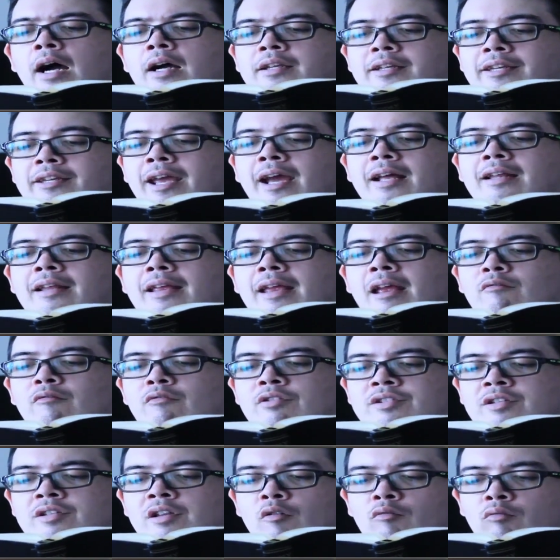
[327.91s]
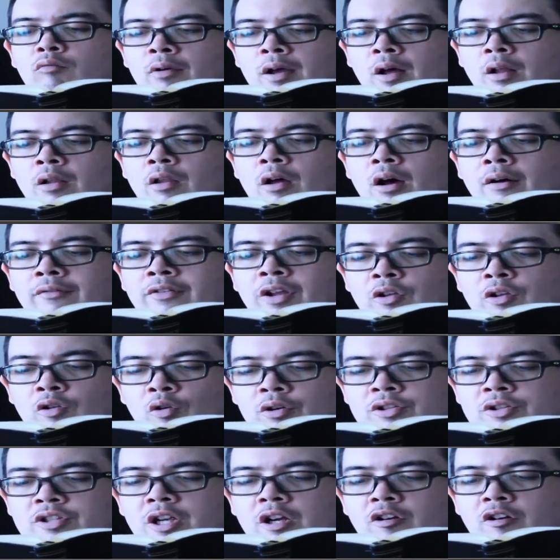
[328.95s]
Yet it was the will of the
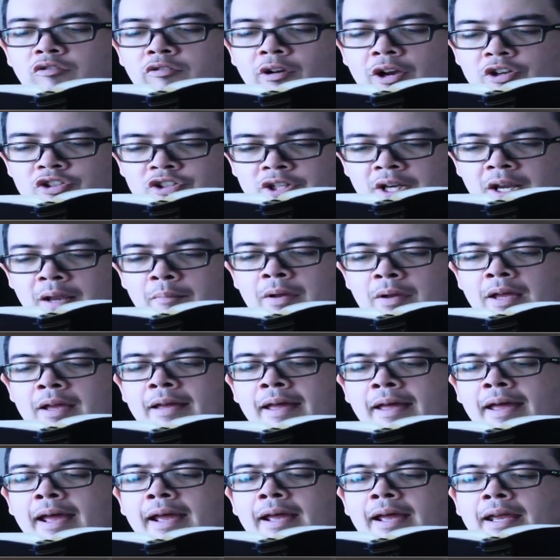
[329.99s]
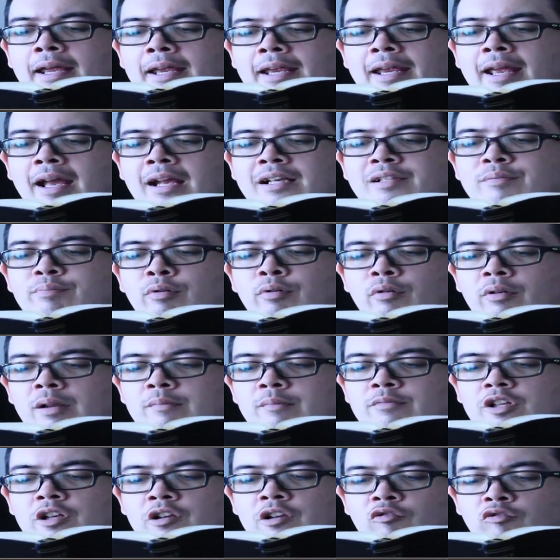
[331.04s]
Lord to crush him. He has put
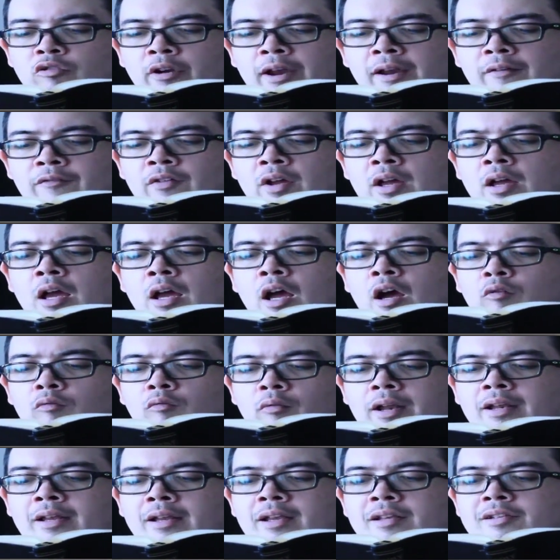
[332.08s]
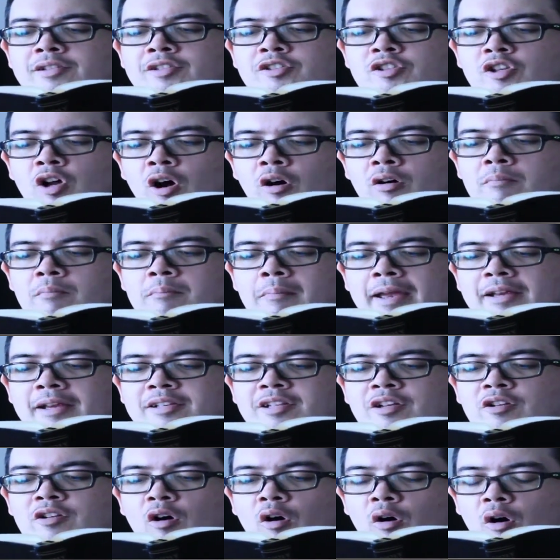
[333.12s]
him to grief. When his soul makes
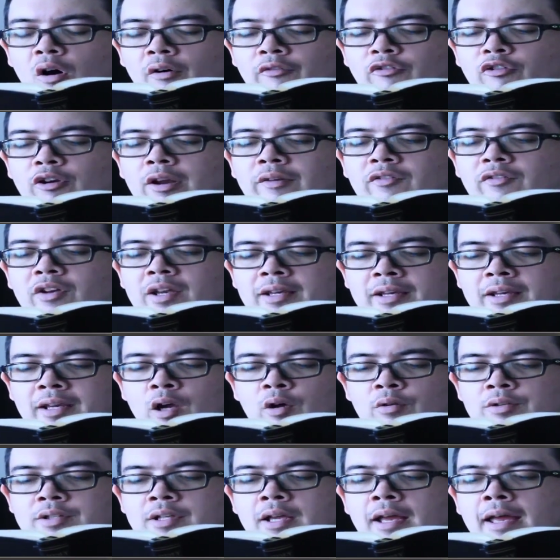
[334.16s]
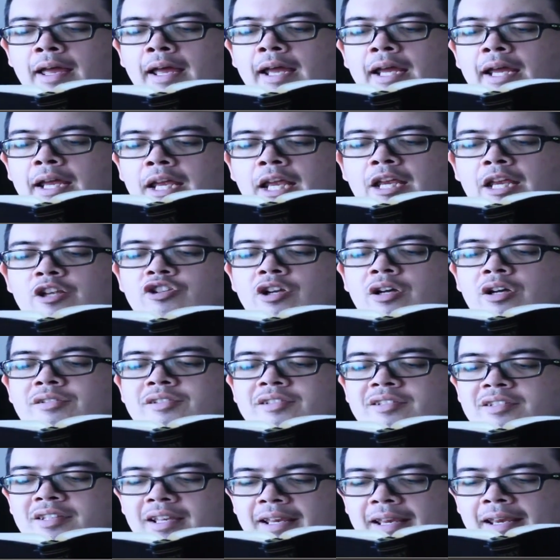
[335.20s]
an offering for guilt, he shall
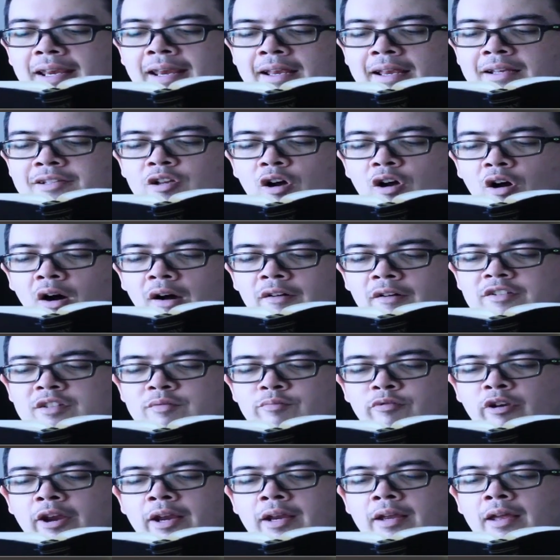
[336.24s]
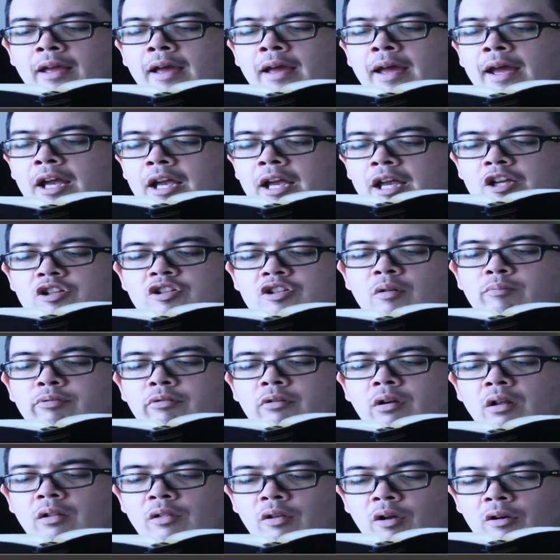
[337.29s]
see his offspring. He shall
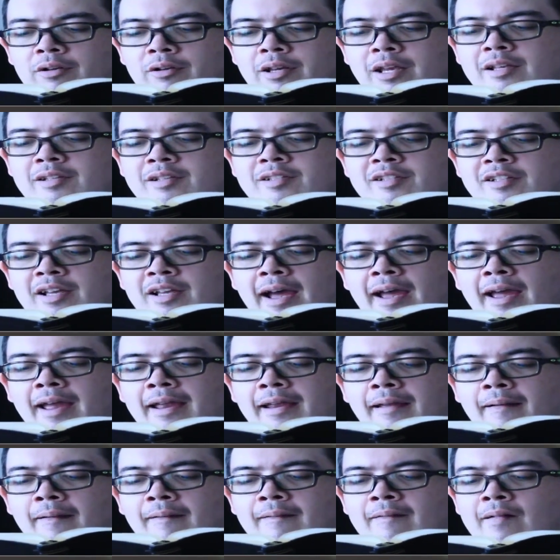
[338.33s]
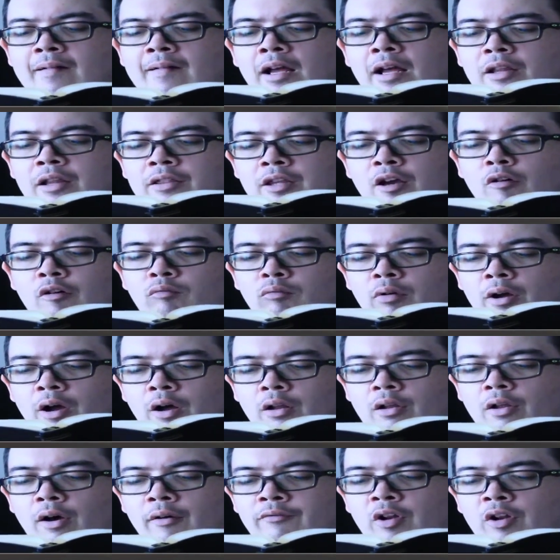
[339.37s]
prolong his day. The
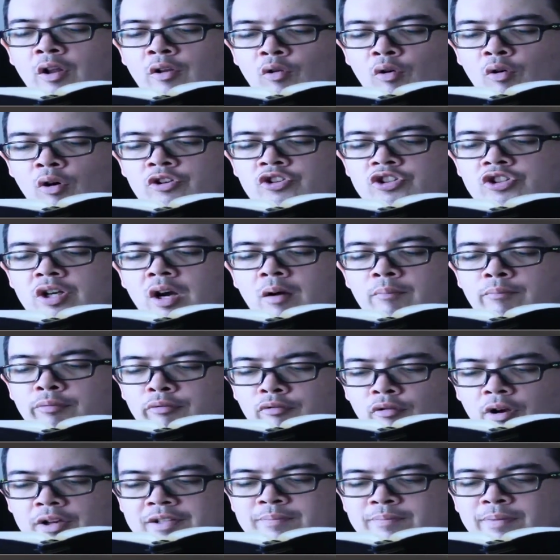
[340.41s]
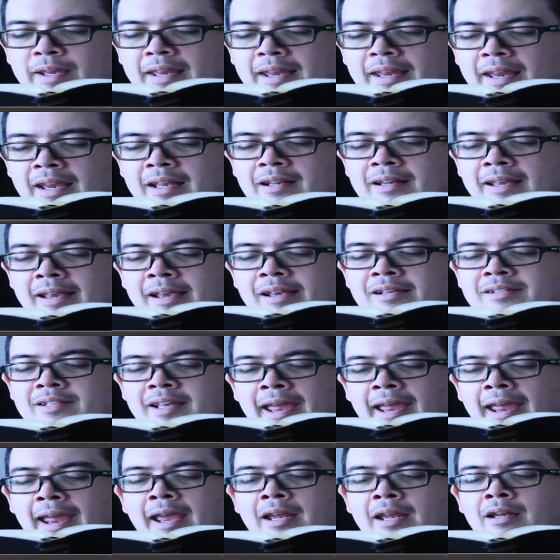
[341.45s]
will of the Lord shall prosper in his
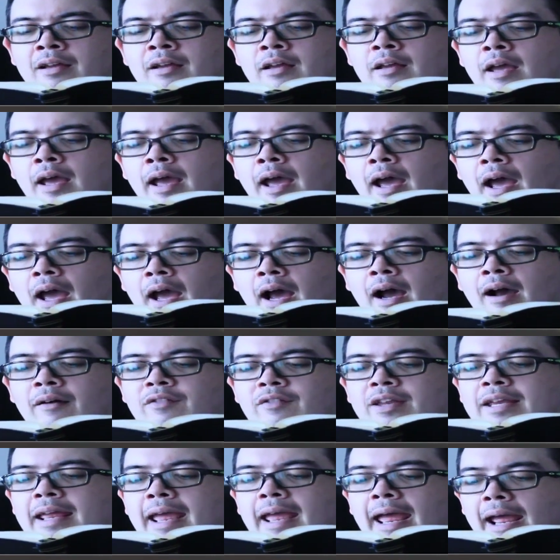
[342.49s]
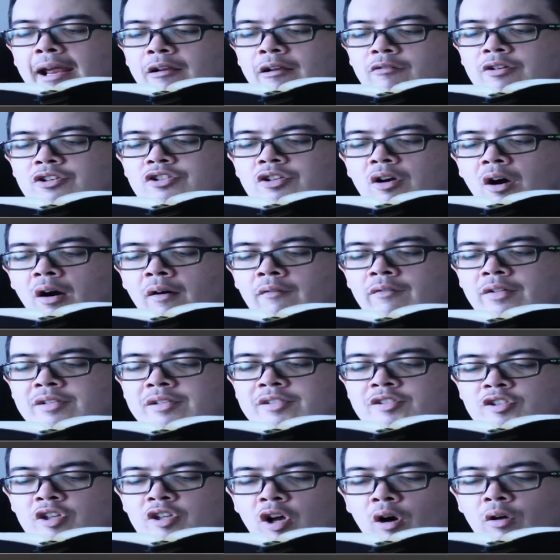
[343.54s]
hand. Out of the anguish of
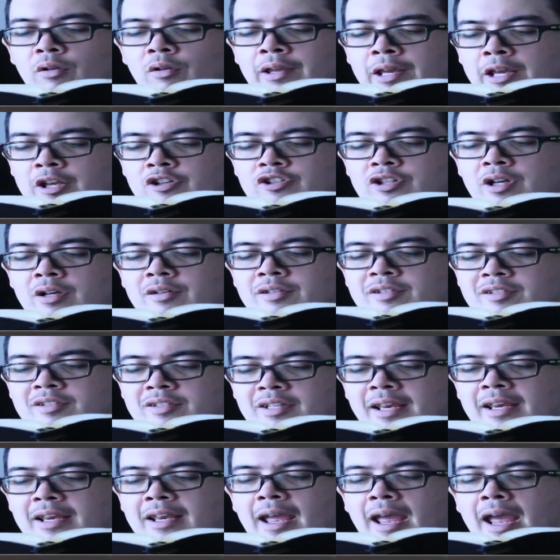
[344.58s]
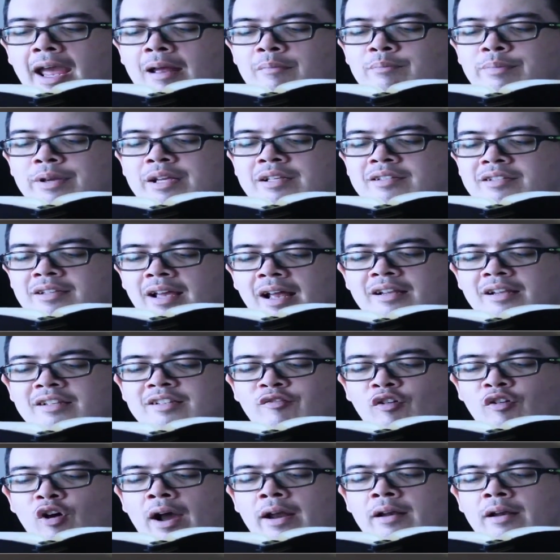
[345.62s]
his soul he shall see and be
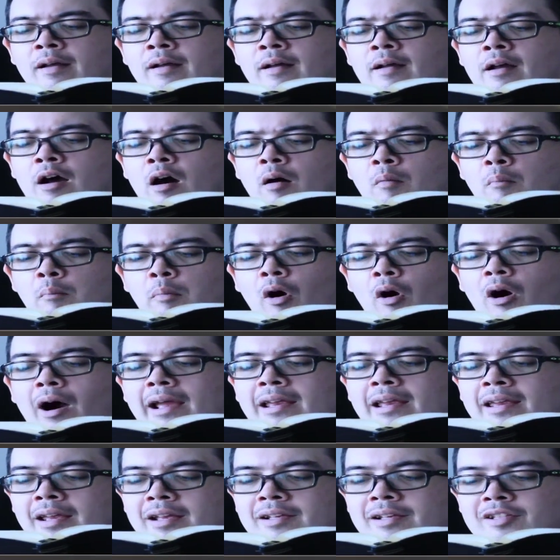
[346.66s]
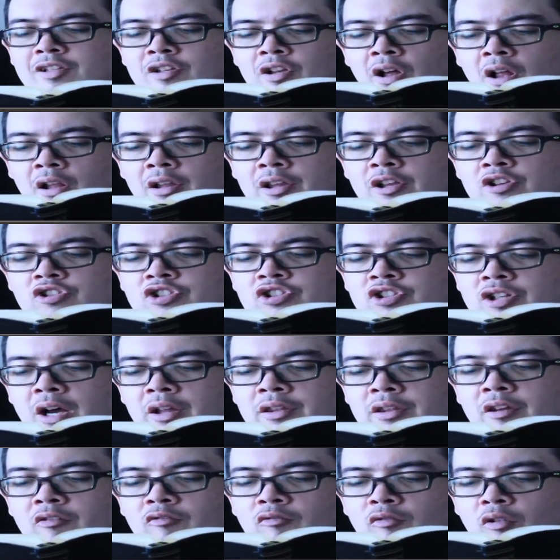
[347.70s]
satisfied. By his knowledge
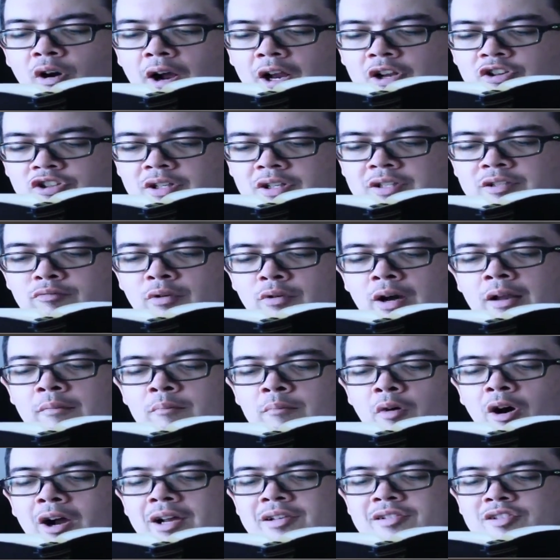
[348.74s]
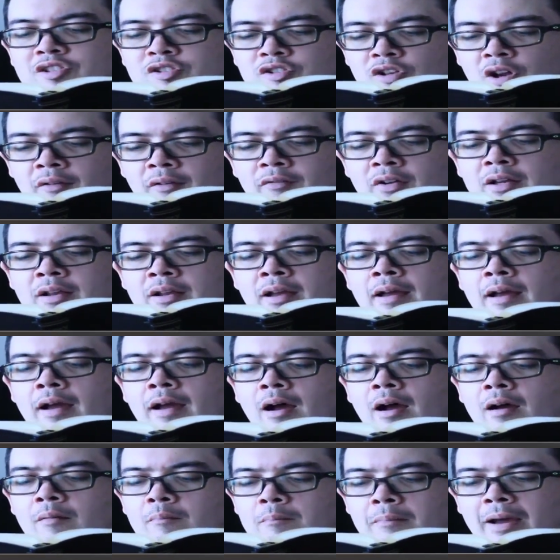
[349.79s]
shall the righteous one, my servant,
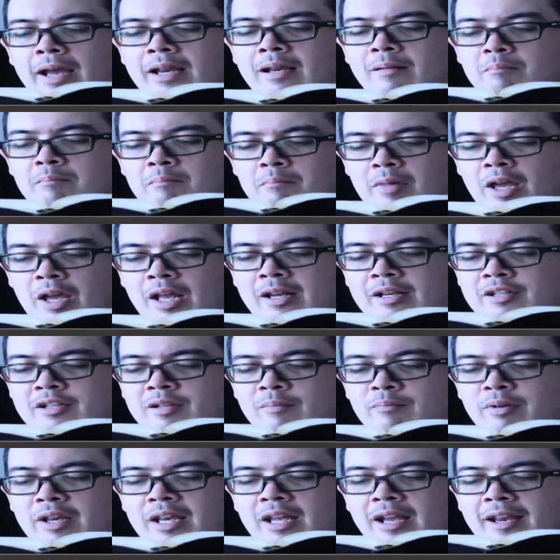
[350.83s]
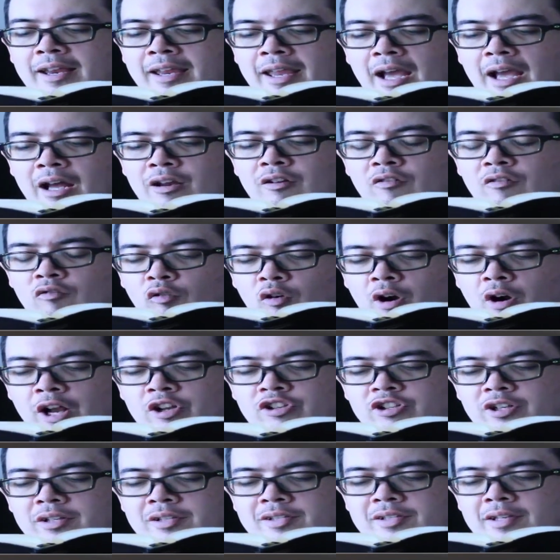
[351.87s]
make many to be accounted
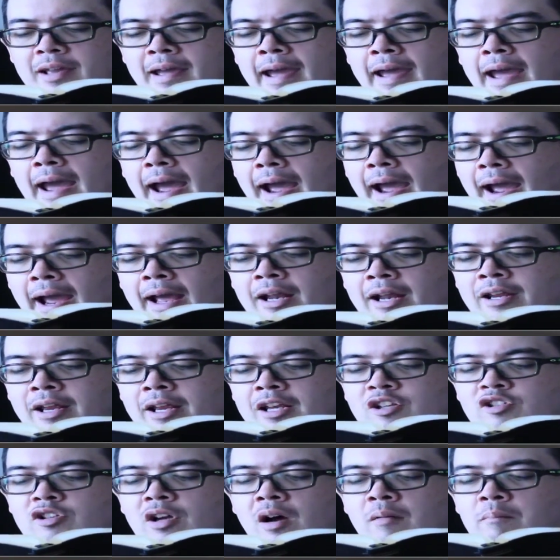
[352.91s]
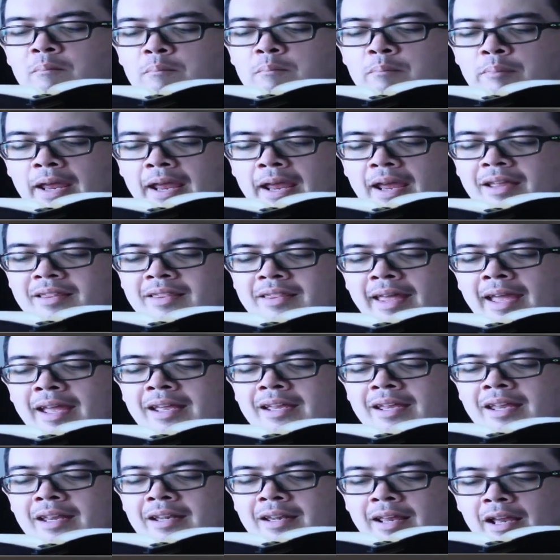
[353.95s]
righteous, and he shall bear
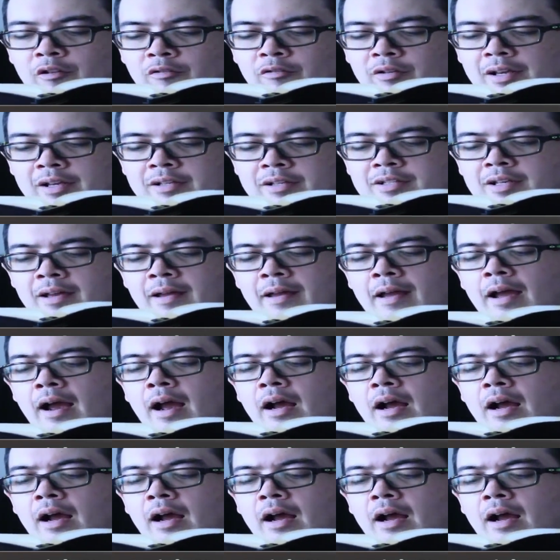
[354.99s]
their iniquities.